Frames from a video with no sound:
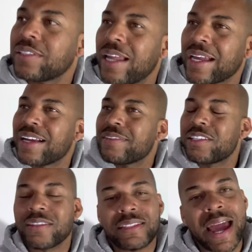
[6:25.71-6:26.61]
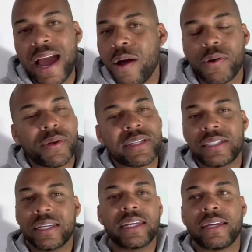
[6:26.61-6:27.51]
Like a town or a
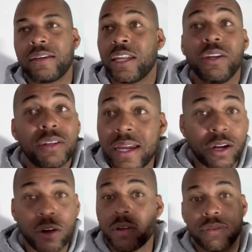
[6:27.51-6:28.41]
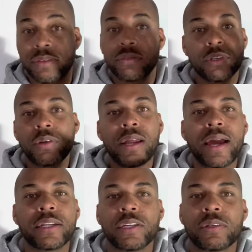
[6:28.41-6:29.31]
city. It looked like Earth. No lie
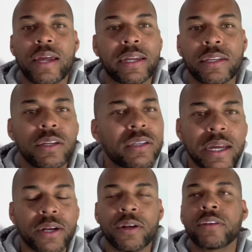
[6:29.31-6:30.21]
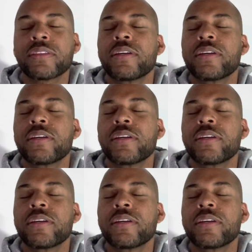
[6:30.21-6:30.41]
to you, like it looked like Earth.